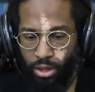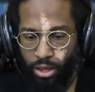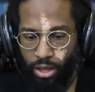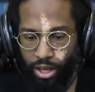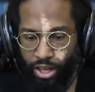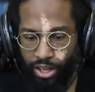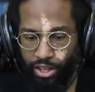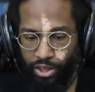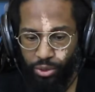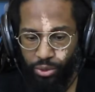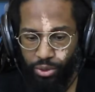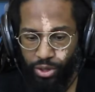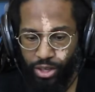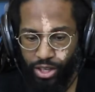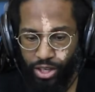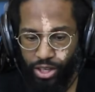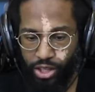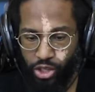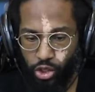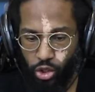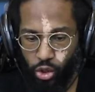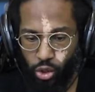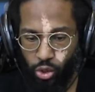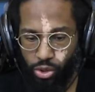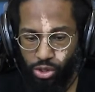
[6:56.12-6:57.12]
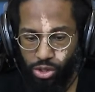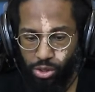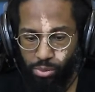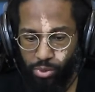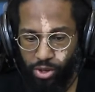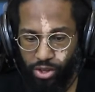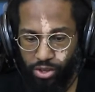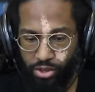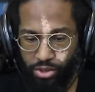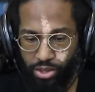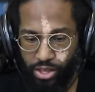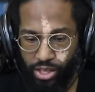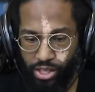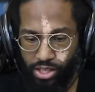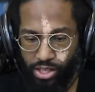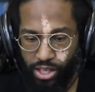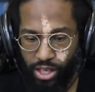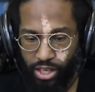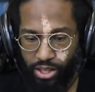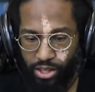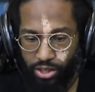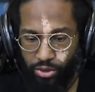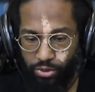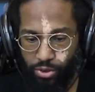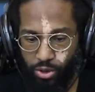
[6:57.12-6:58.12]
And you can control some other things
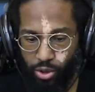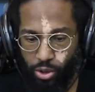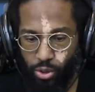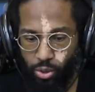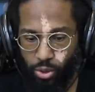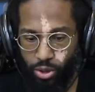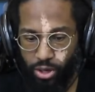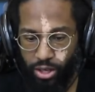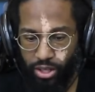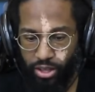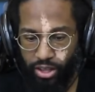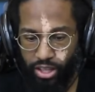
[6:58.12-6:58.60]
like the recording